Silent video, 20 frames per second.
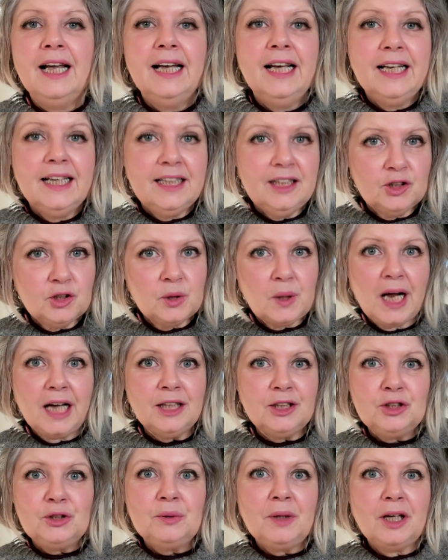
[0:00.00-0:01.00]
He
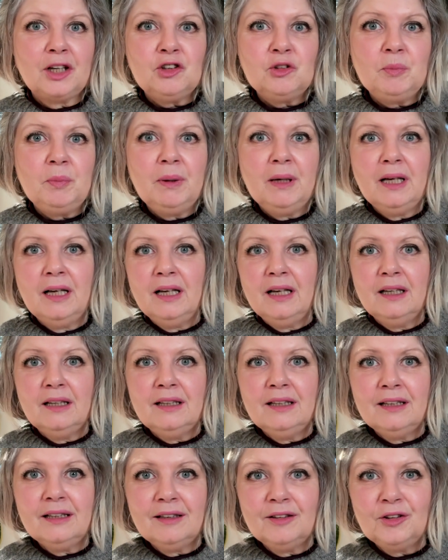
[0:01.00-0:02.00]
tried to explain
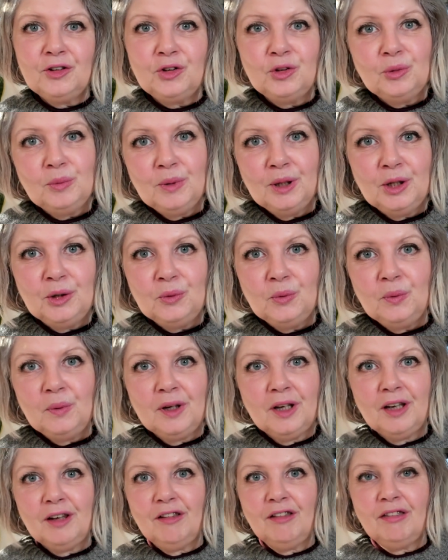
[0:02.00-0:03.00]
it to me
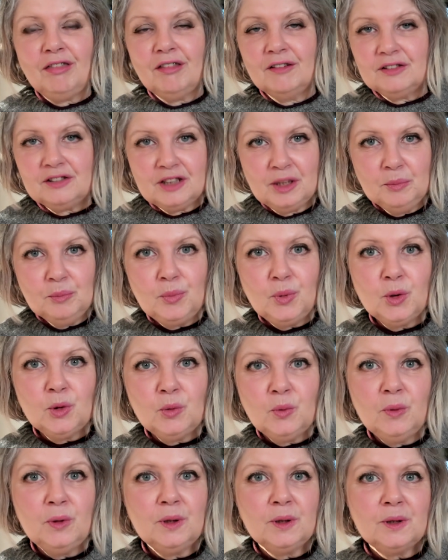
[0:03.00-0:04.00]
with simple
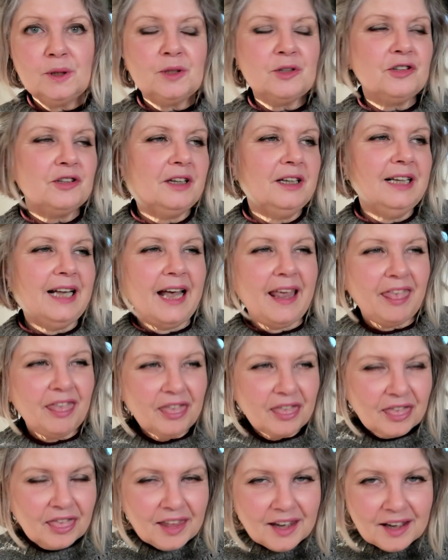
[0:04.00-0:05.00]
words, and I
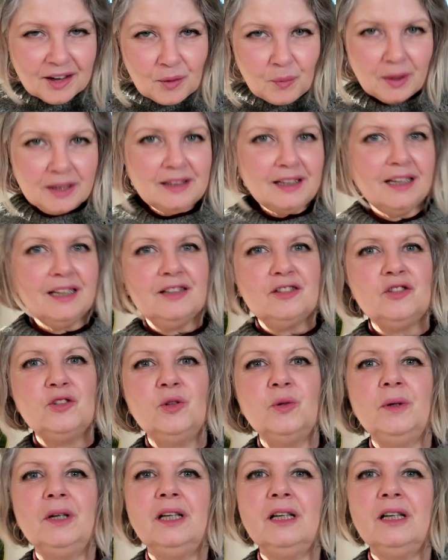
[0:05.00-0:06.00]
think what he's
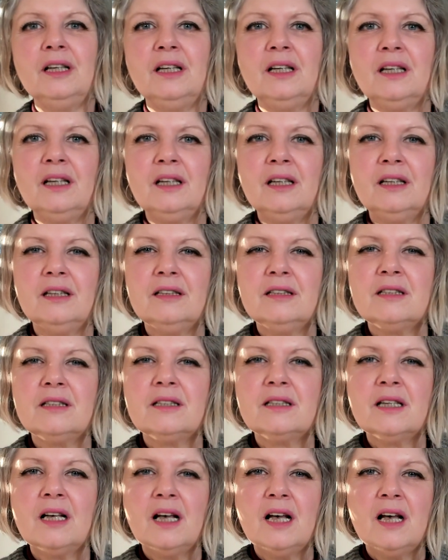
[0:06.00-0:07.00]
doing
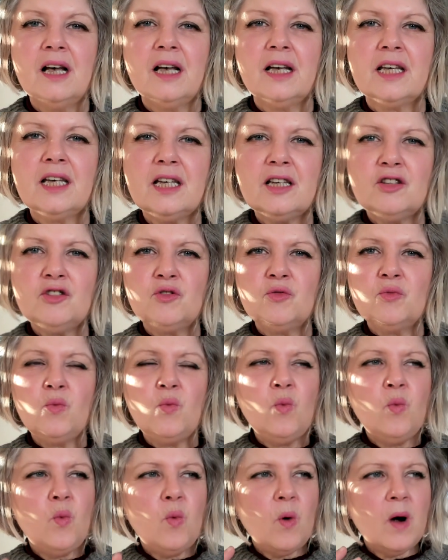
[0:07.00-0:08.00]
is he's
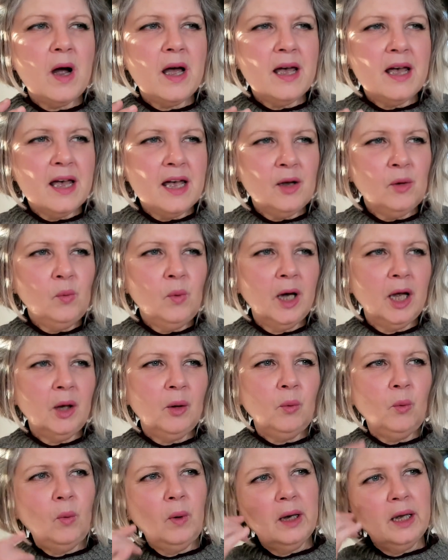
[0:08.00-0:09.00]
way, way,
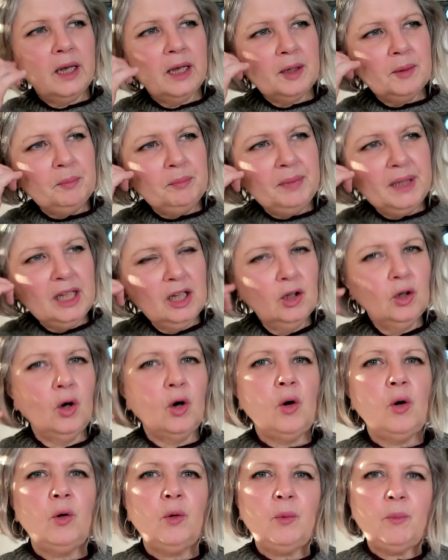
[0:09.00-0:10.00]
way
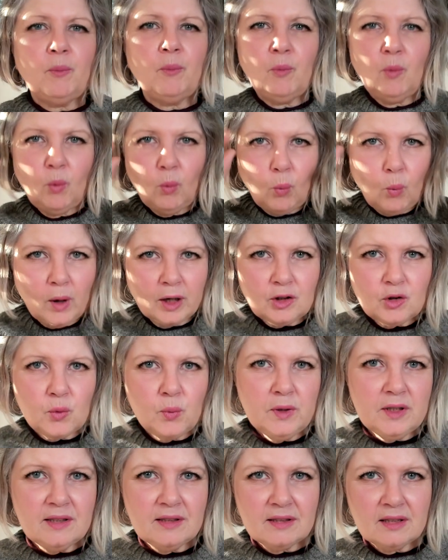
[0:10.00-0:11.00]
below what
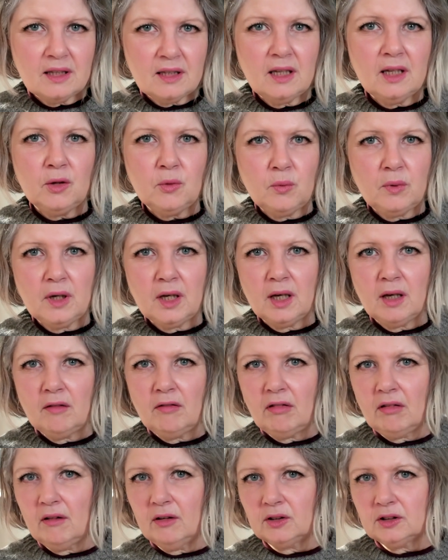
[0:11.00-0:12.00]
we see
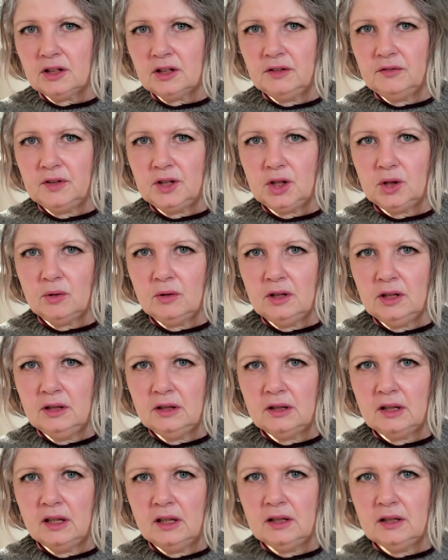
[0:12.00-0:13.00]
with artificial
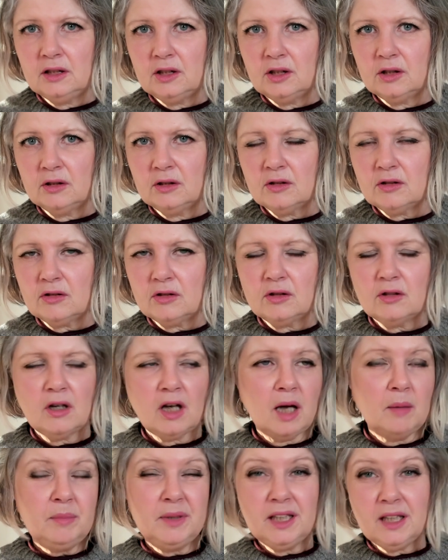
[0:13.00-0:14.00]
intelligence
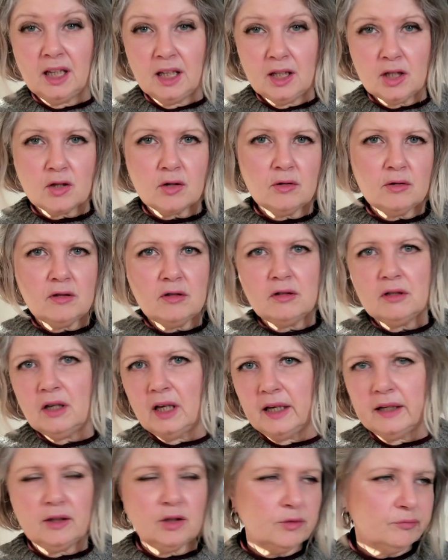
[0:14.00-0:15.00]
applications
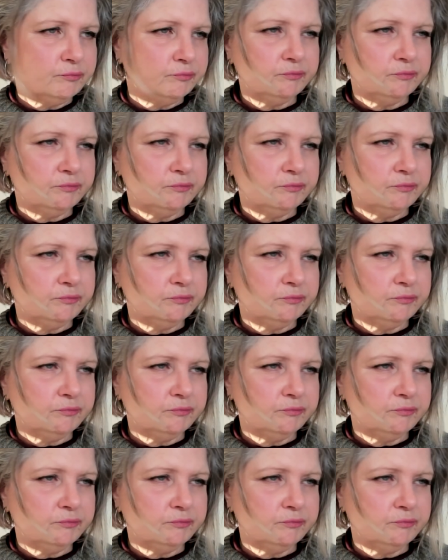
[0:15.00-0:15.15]
like